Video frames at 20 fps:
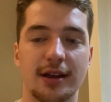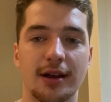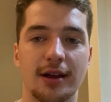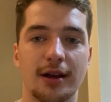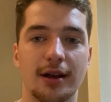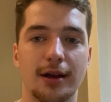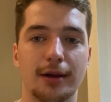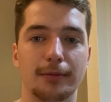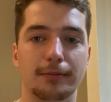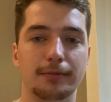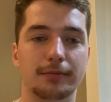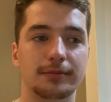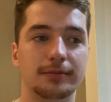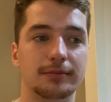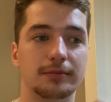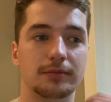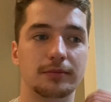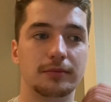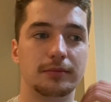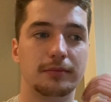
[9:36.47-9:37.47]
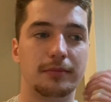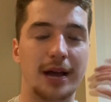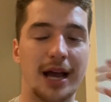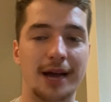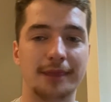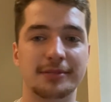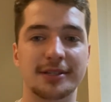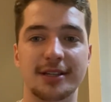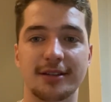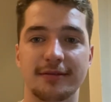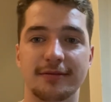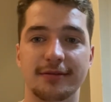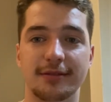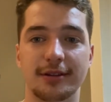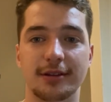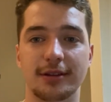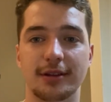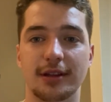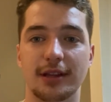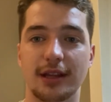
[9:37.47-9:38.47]
perhaps
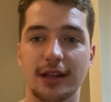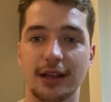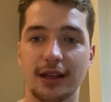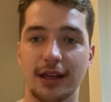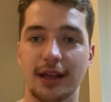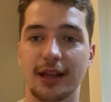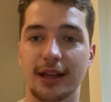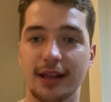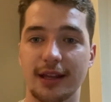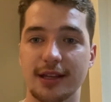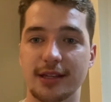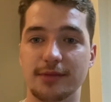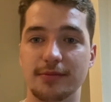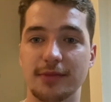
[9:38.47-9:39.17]
even in this